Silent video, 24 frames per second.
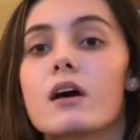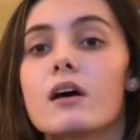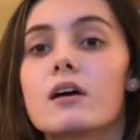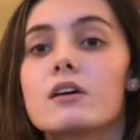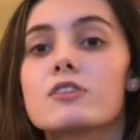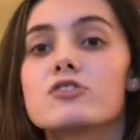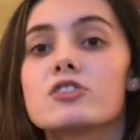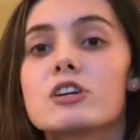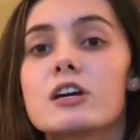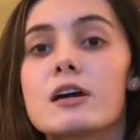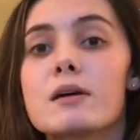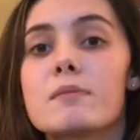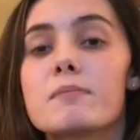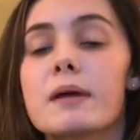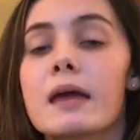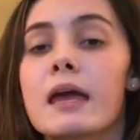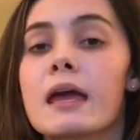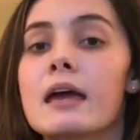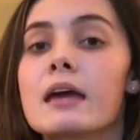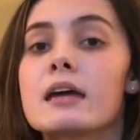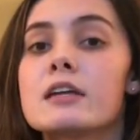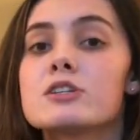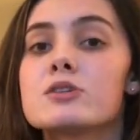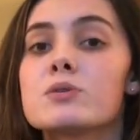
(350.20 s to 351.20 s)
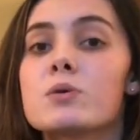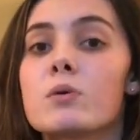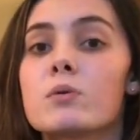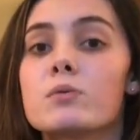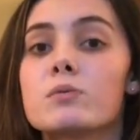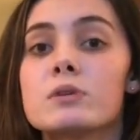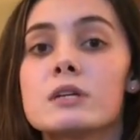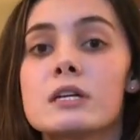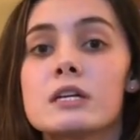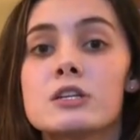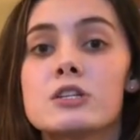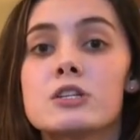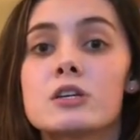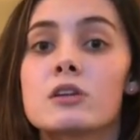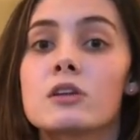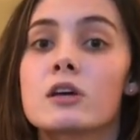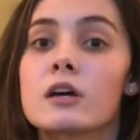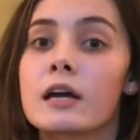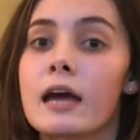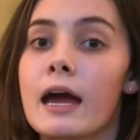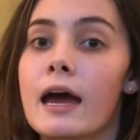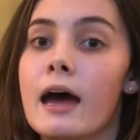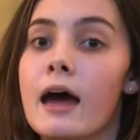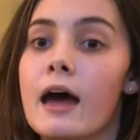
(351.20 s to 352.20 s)
trip? And you need to look
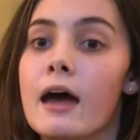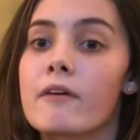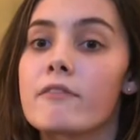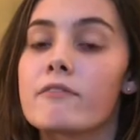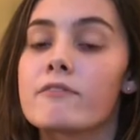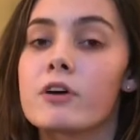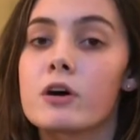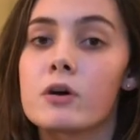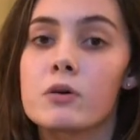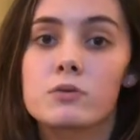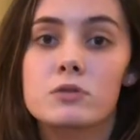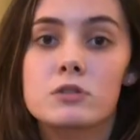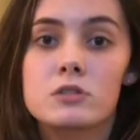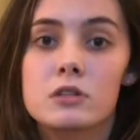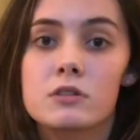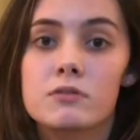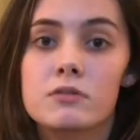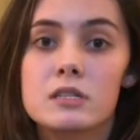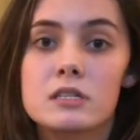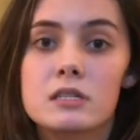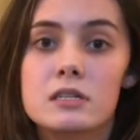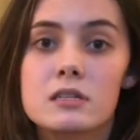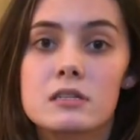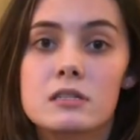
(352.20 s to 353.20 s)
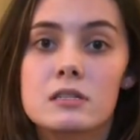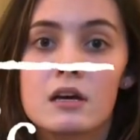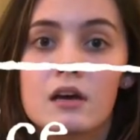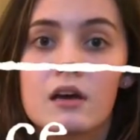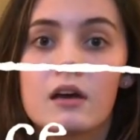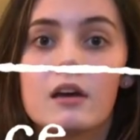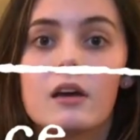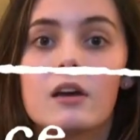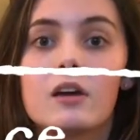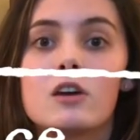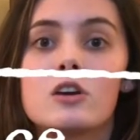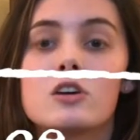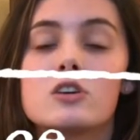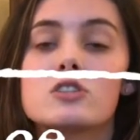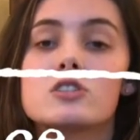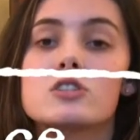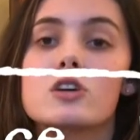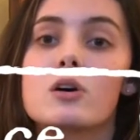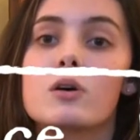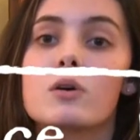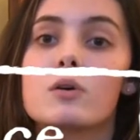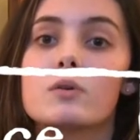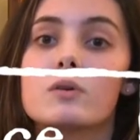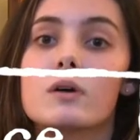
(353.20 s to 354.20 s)
at phone services.
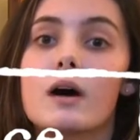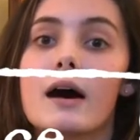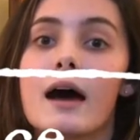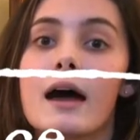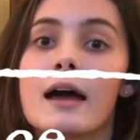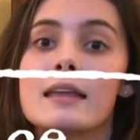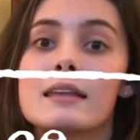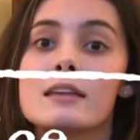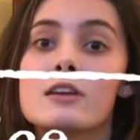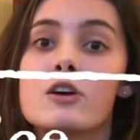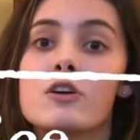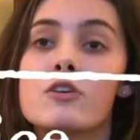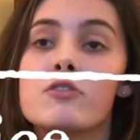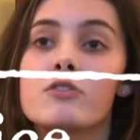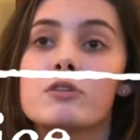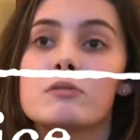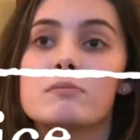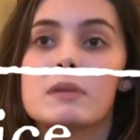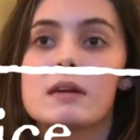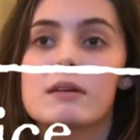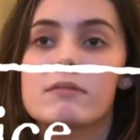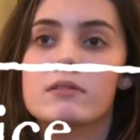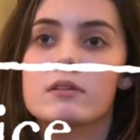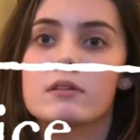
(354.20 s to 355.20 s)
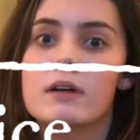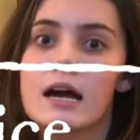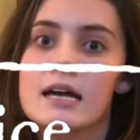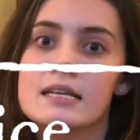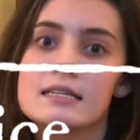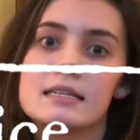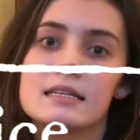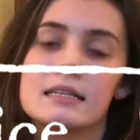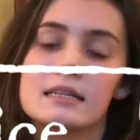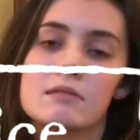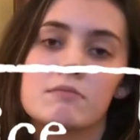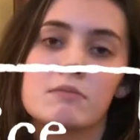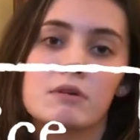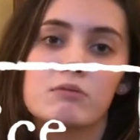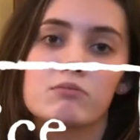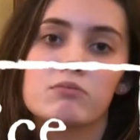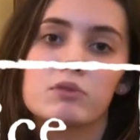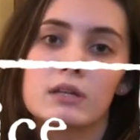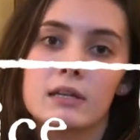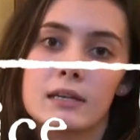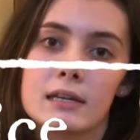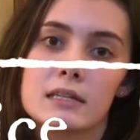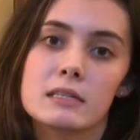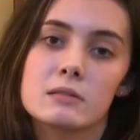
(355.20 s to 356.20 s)
So I know for me, Verizon can be
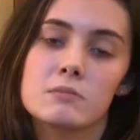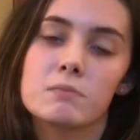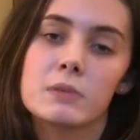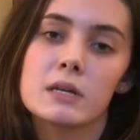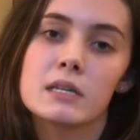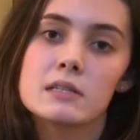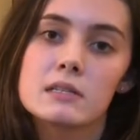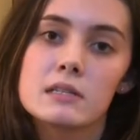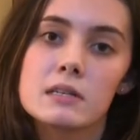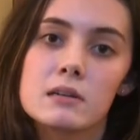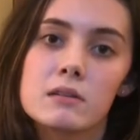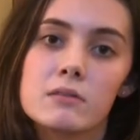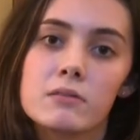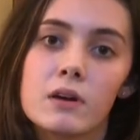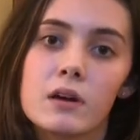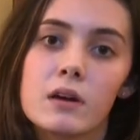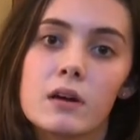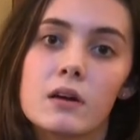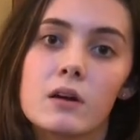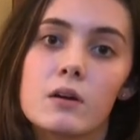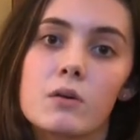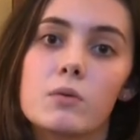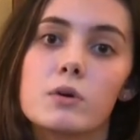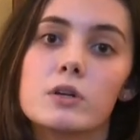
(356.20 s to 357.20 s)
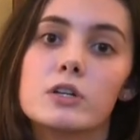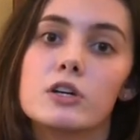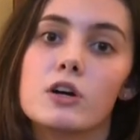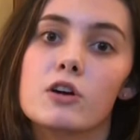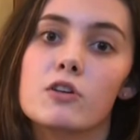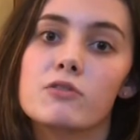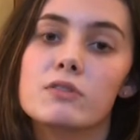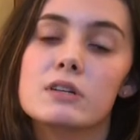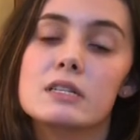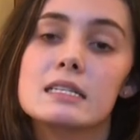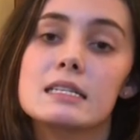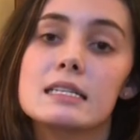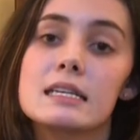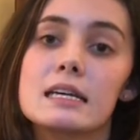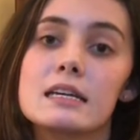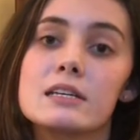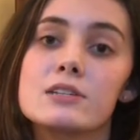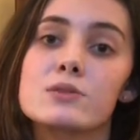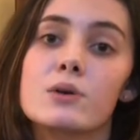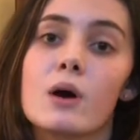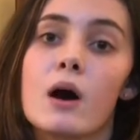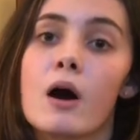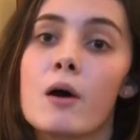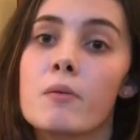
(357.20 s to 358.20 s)
really expensive when you're overseas,
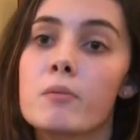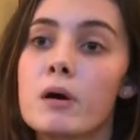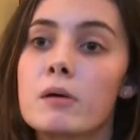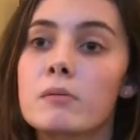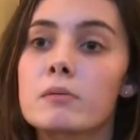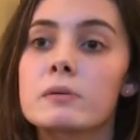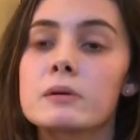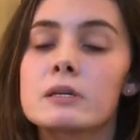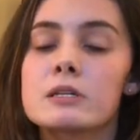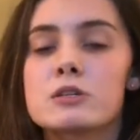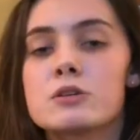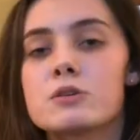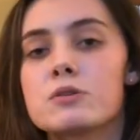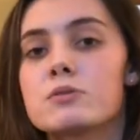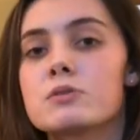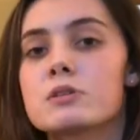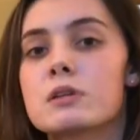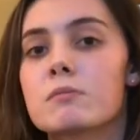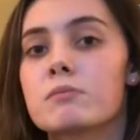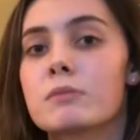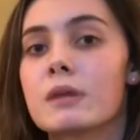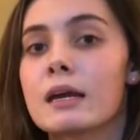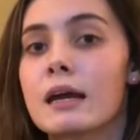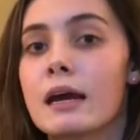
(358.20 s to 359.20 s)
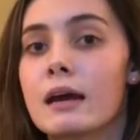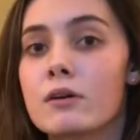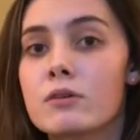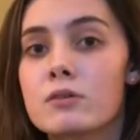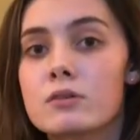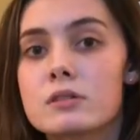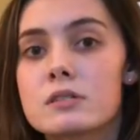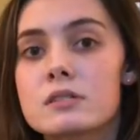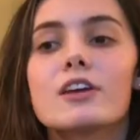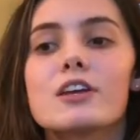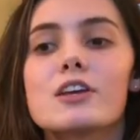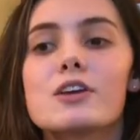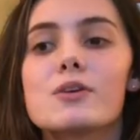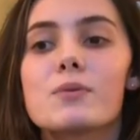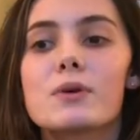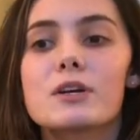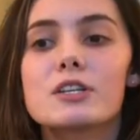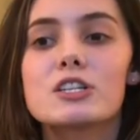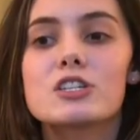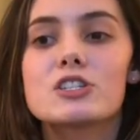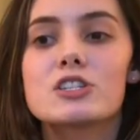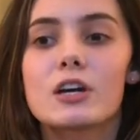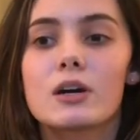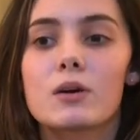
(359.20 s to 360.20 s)
so I'll probably do something else. You want
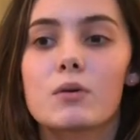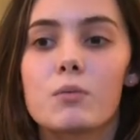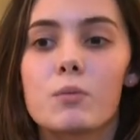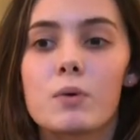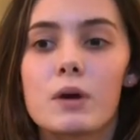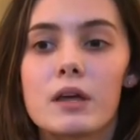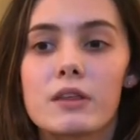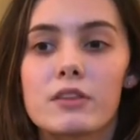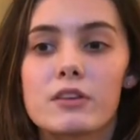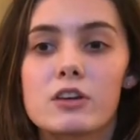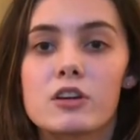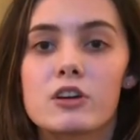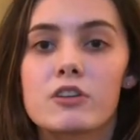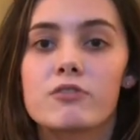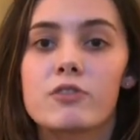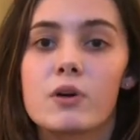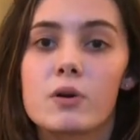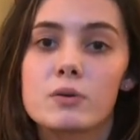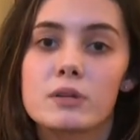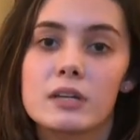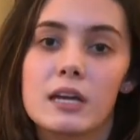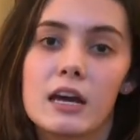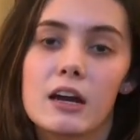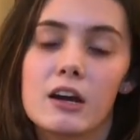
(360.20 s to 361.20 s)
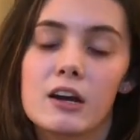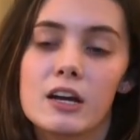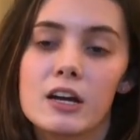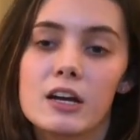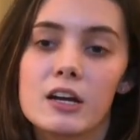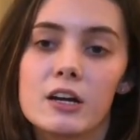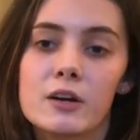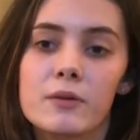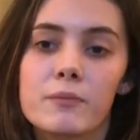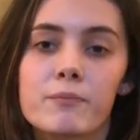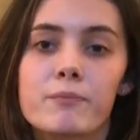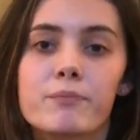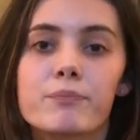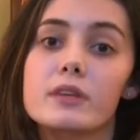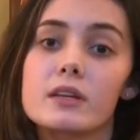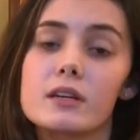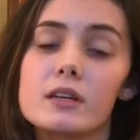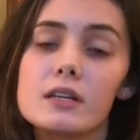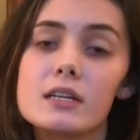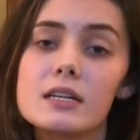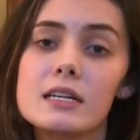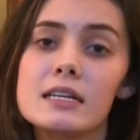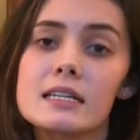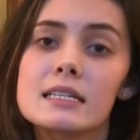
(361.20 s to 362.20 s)
to check with your phone carrier
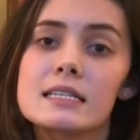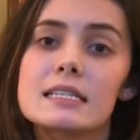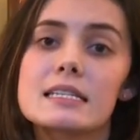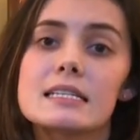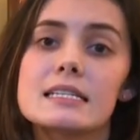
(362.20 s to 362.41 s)
to